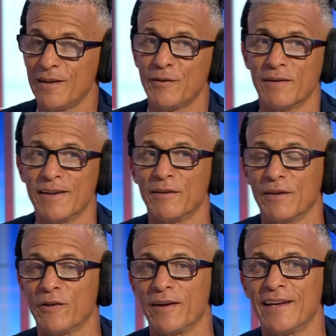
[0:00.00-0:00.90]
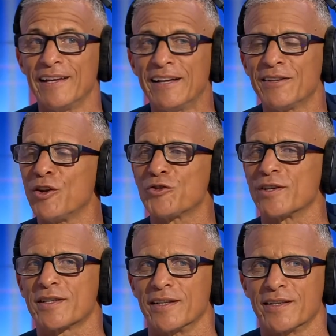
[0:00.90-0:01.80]
if, if, if uh, and it's not
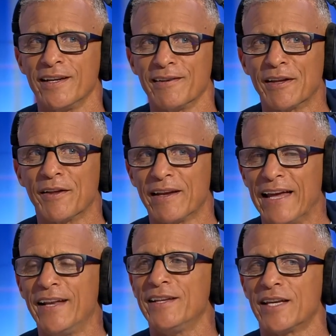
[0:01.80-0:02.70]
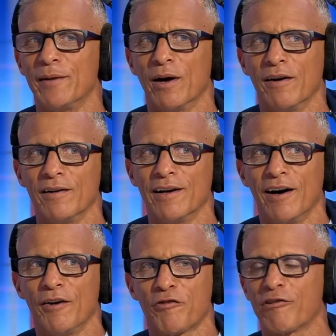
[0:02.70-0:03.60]
just City. I think any team uh,
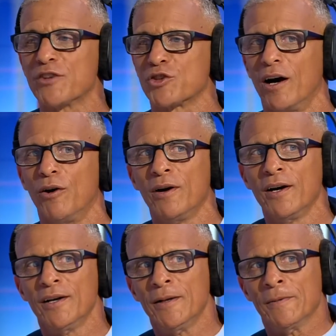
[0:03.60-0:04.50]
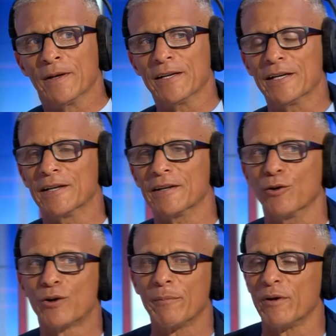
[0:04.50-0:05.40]
are fragile uh,
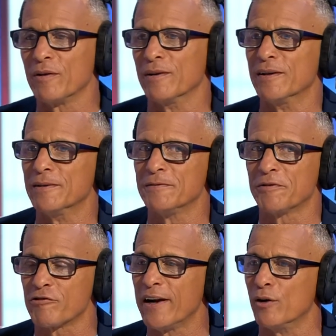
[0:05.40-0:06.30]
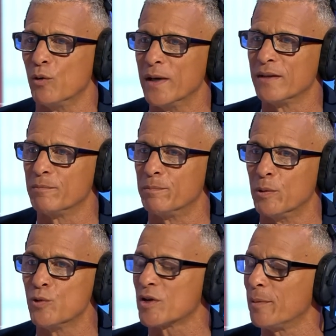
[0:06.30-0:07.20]
or can be uh, frail, where
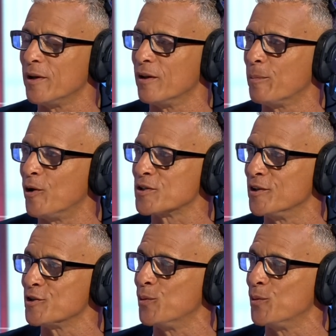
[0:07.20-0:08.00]
balls coming in the box and there's a